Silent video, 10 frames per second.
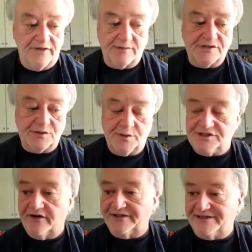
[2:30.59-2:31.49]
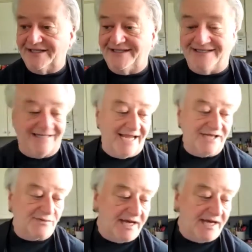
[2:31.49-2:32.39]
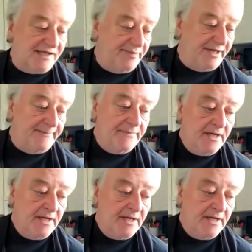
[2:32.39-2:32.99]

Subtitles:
and then we'll switch over to today's recipe.